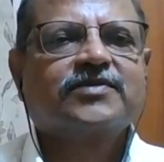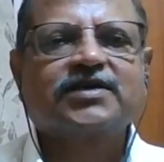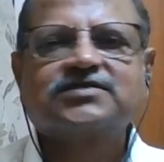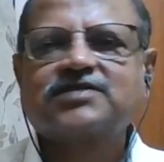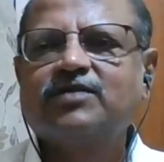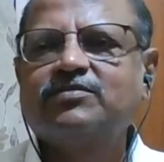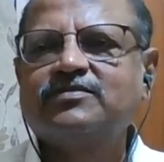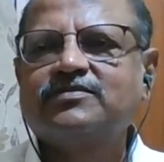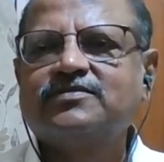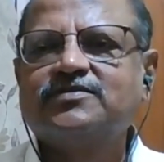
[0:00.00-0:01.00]
Yes, come.
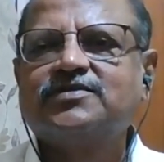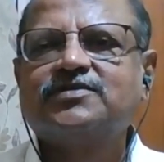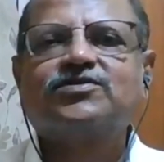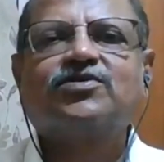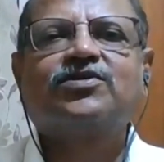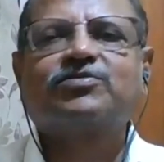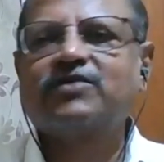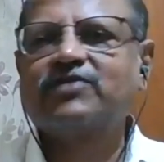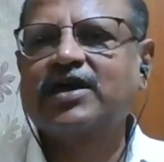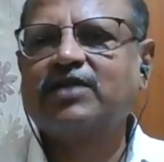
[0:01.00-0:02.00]
So I'm
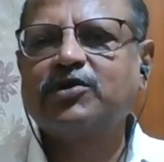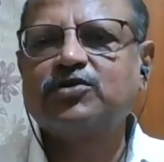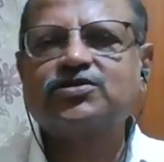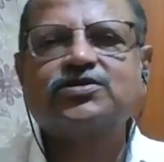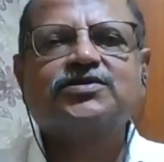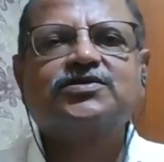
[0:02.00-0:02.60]
giving unmute.